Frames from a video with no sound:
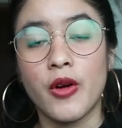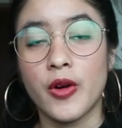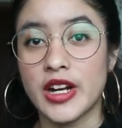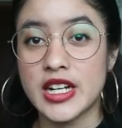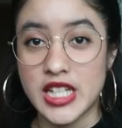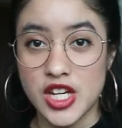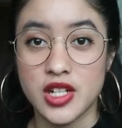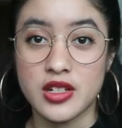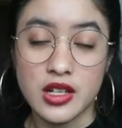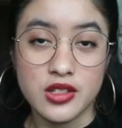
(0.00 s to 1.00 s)

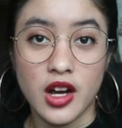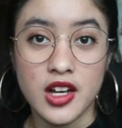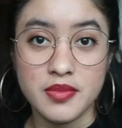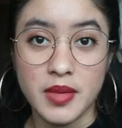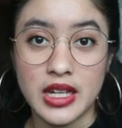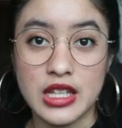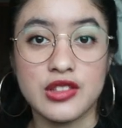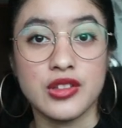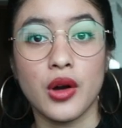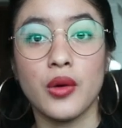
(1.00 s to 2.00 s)
Orientation does cost money,
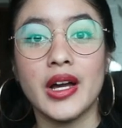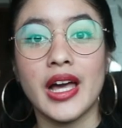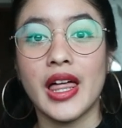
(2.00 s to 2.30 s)
so